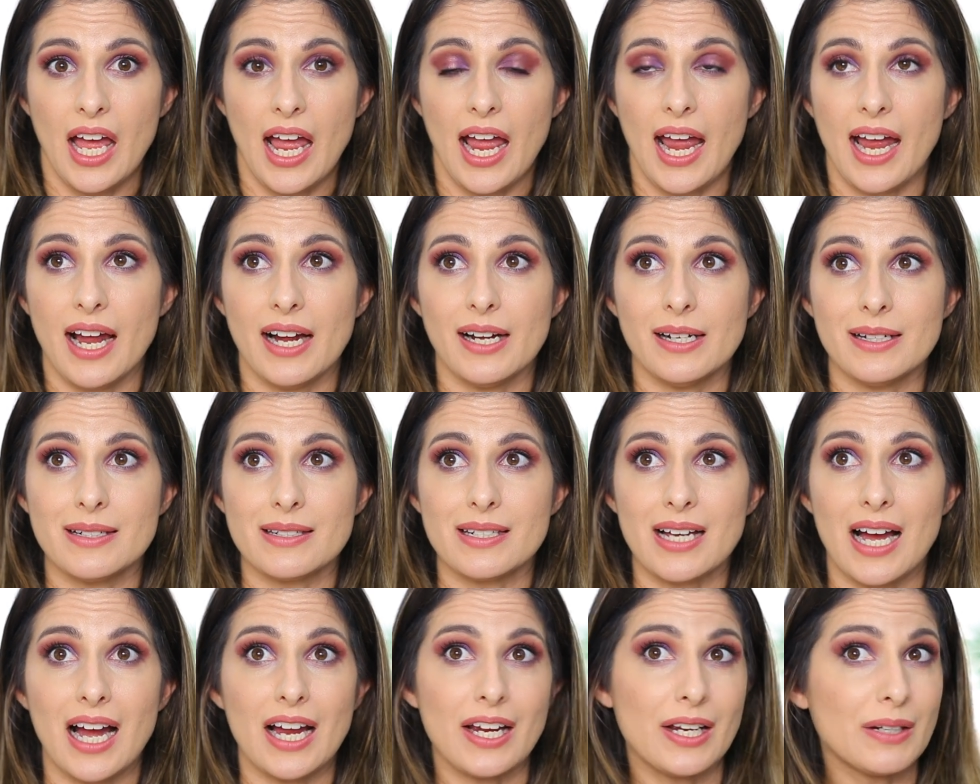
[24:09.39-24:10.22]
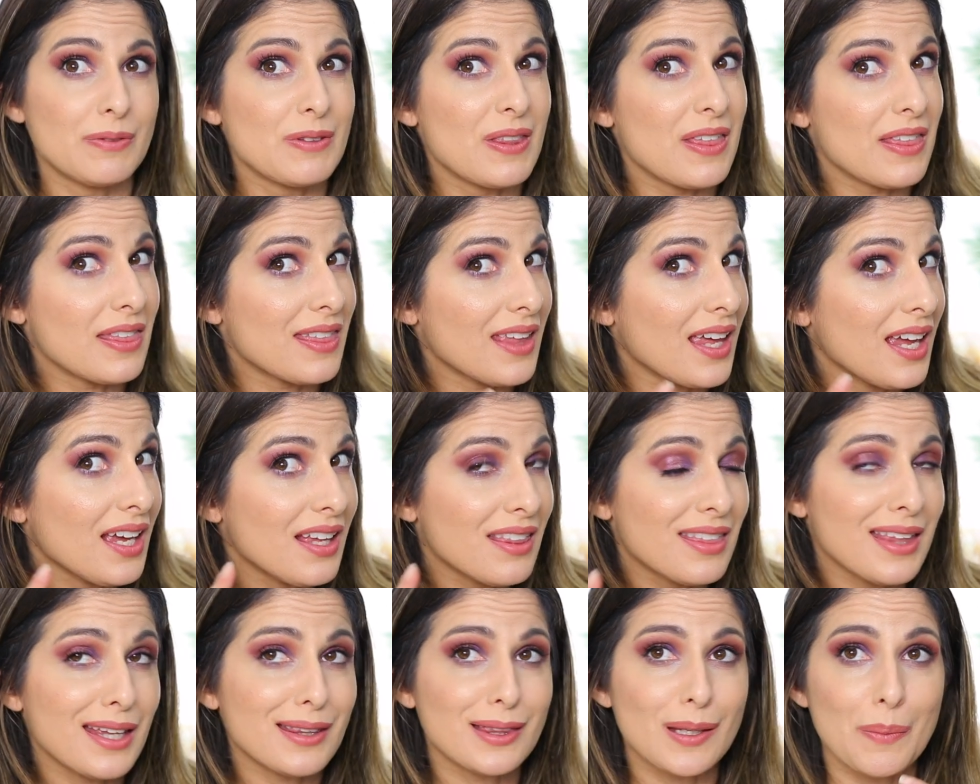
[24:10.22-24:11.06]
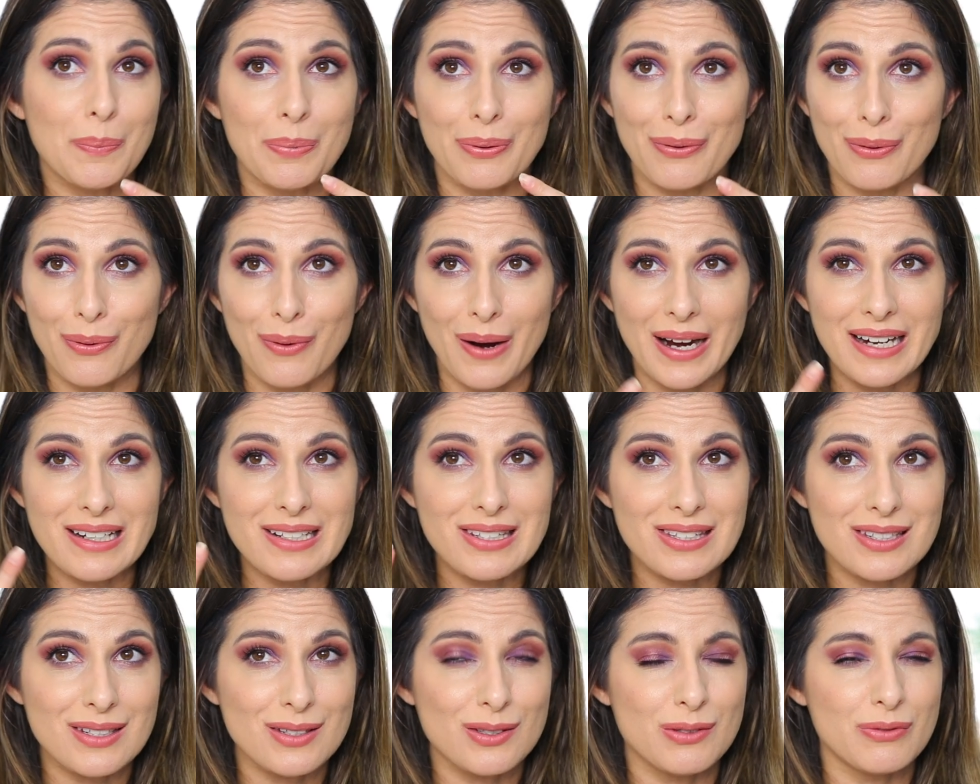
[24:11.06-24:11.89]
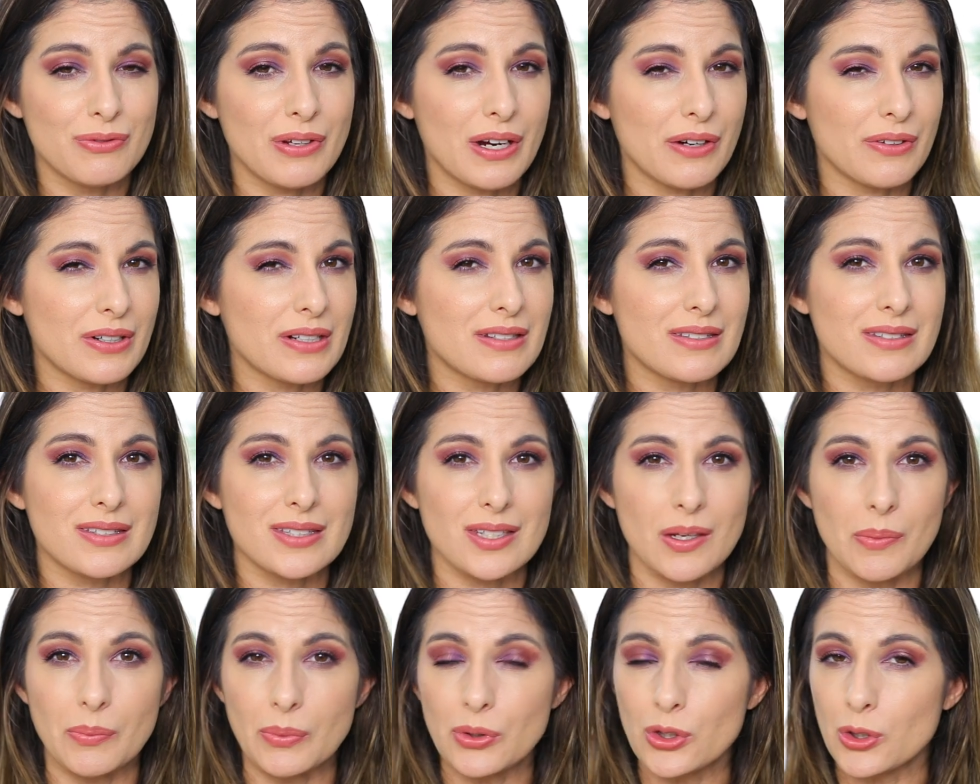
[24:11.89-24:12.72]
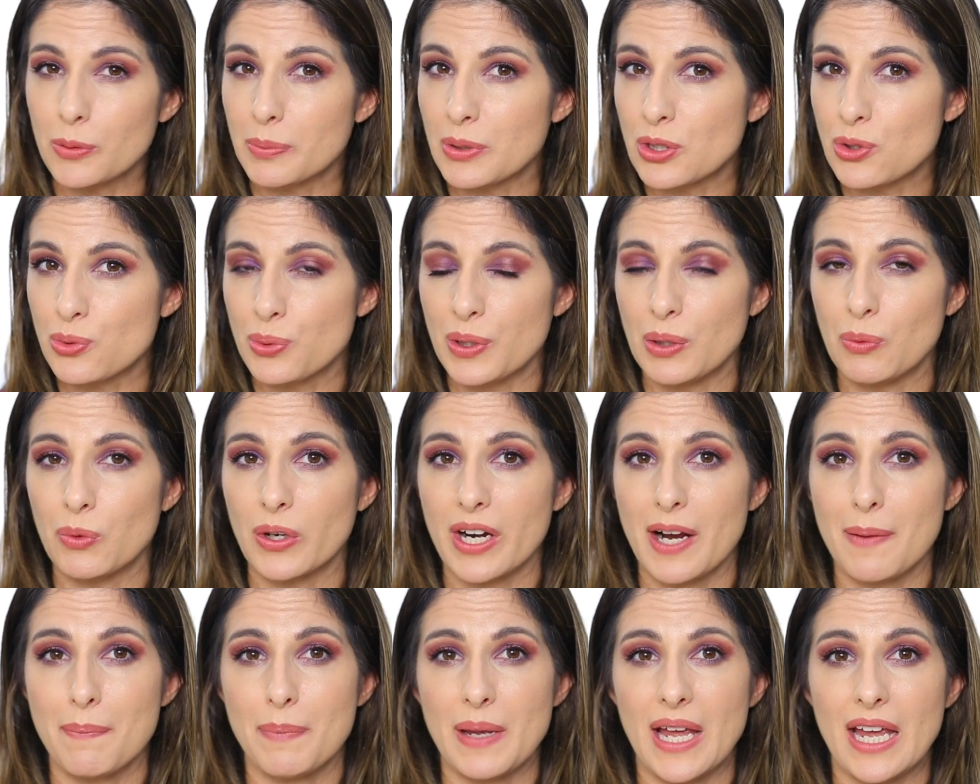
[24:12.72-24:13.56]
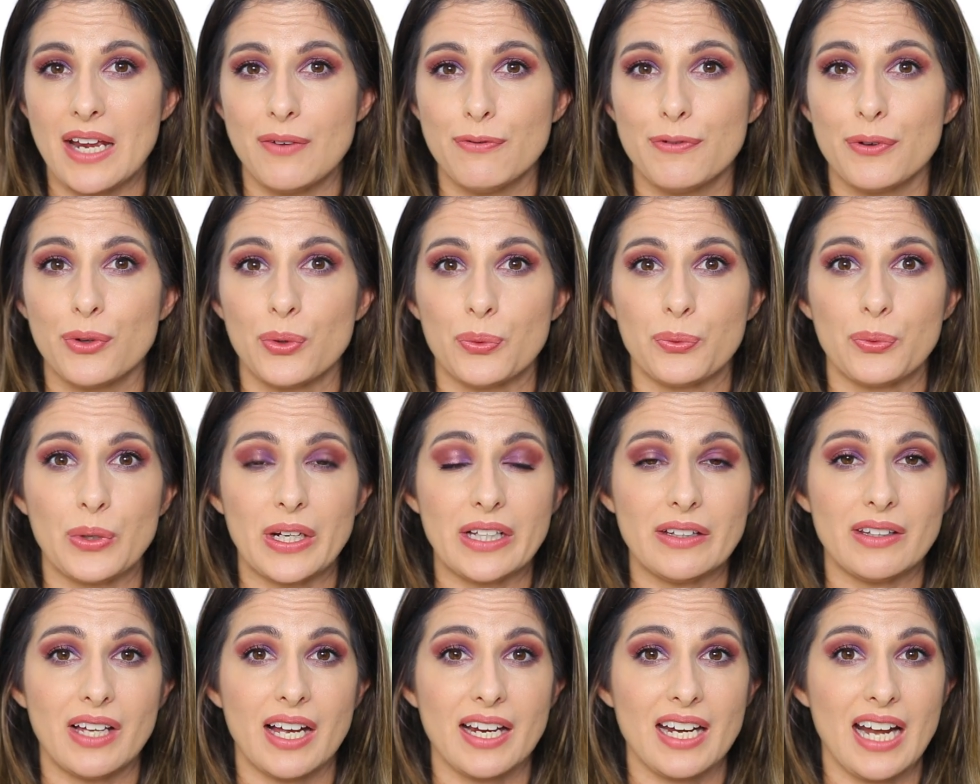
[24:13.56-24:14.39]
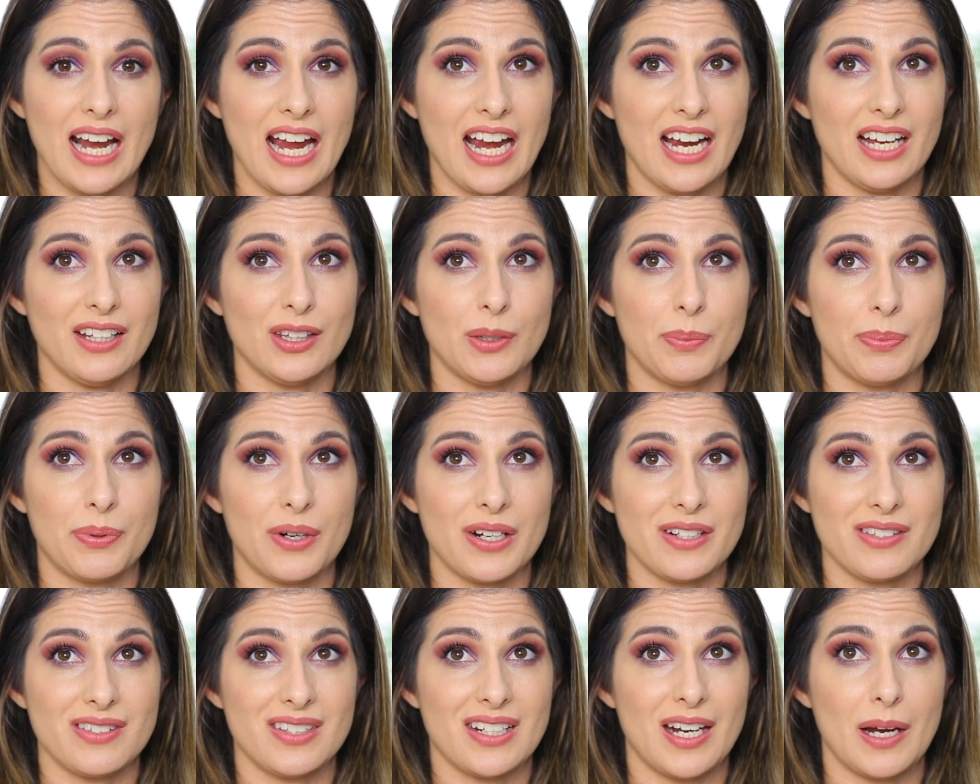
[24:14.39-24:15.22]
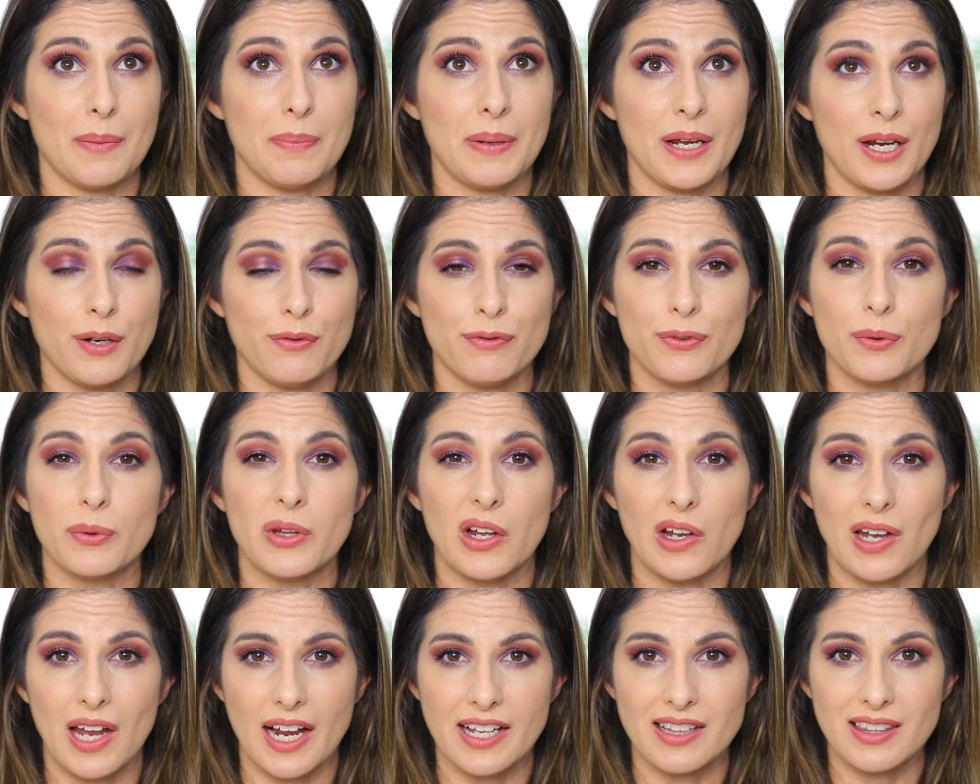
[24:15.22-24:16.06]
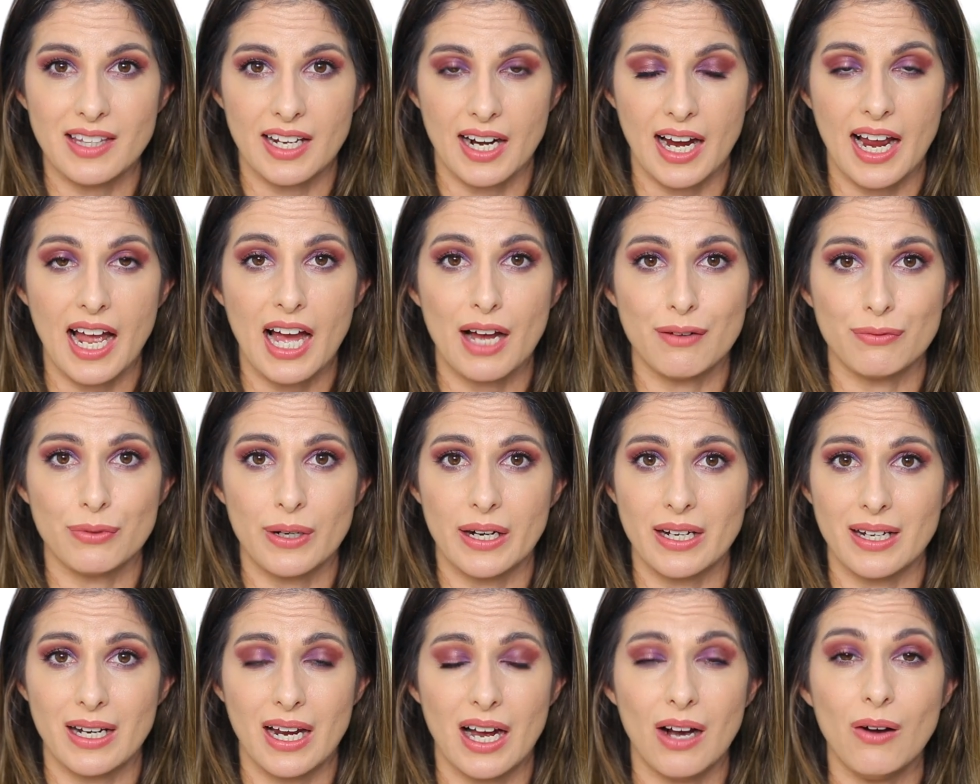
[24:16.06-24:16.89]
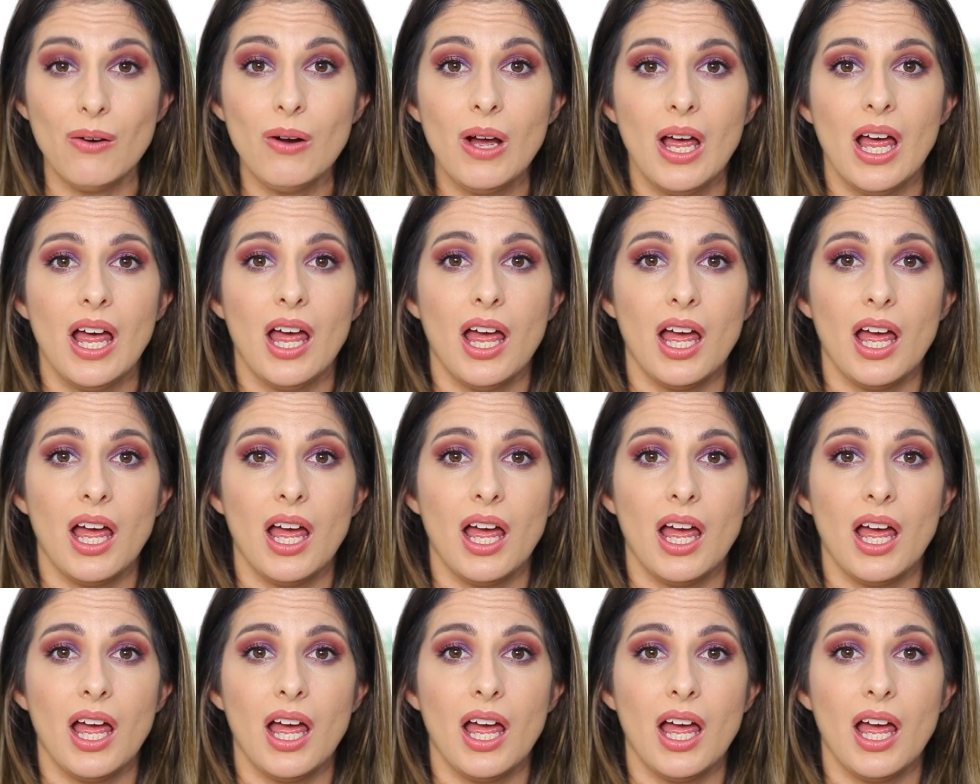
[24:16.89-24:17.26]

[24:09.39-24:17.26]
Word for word: And I think that the price is very similar between what I paid for the ring light and the price that I paid for the light that I have right now.